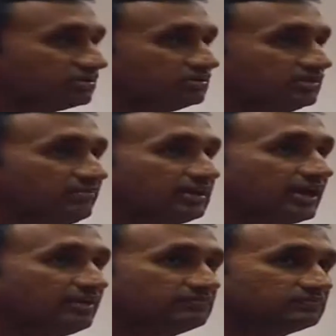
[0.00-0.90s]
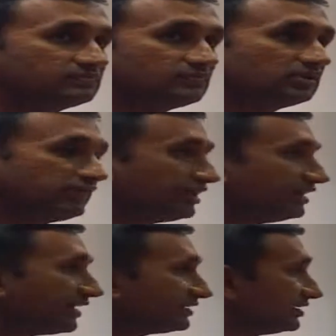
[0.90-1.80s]
they were
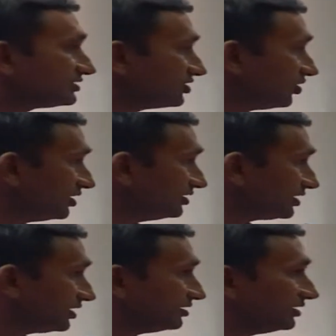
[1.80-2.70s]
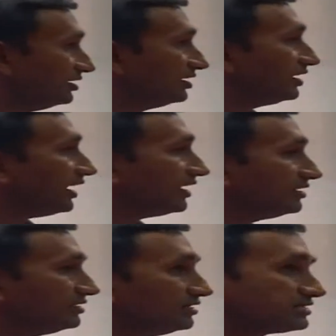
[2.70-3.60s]
enacted as law in the country, and
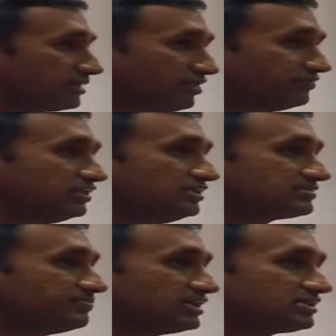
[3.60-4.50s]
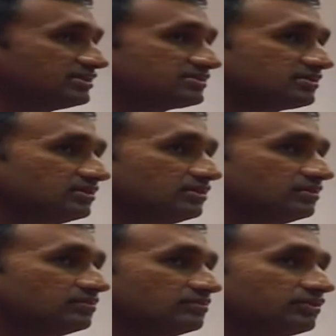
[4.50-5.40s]
some of these measures
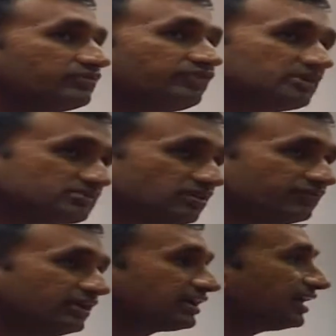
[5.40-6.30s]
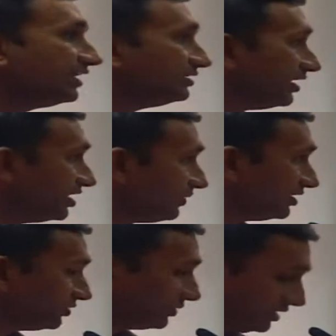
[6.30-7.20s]
were first of their kind anywhere in the
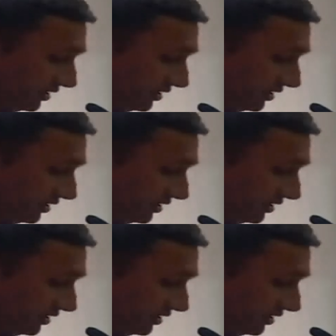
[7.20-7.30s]
world.